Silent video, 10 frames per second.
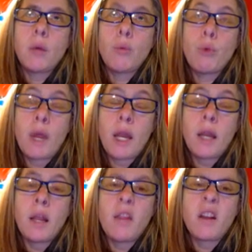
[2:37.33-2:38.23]
Britain
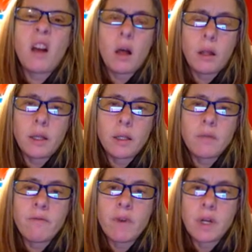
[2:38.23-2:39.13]
and the colonists
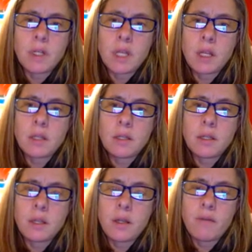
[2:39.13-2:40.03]

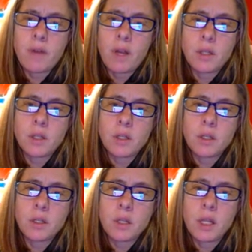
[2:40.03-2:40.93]
versus the
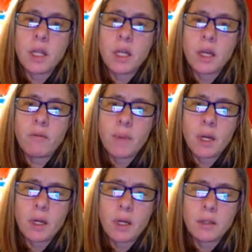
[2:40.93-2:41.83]
French and the Native
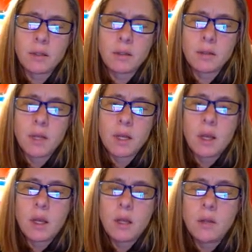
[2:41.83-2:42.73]
Americans.
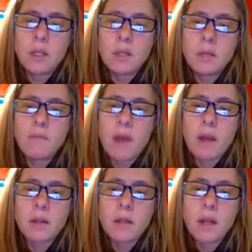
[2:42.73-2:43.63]
You see some
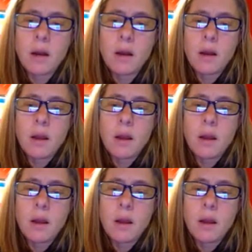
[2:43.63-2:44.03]
facts there.